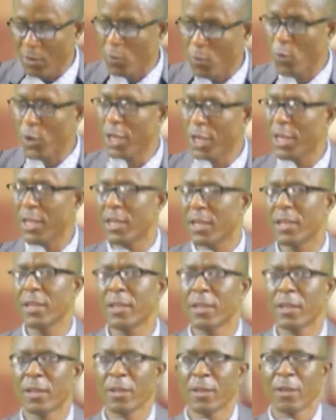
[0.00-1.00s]

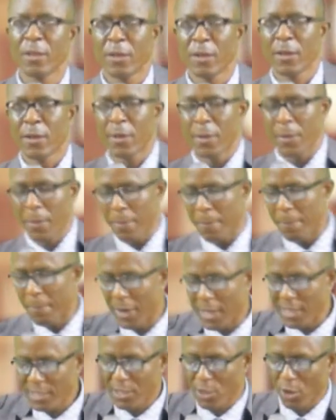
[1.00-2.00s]
We
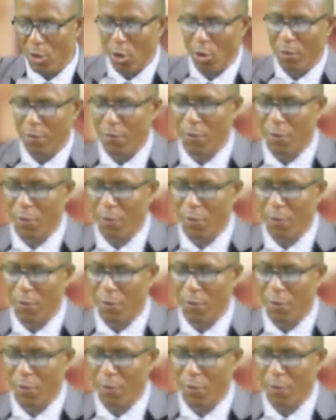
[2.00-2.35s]
bless the Lord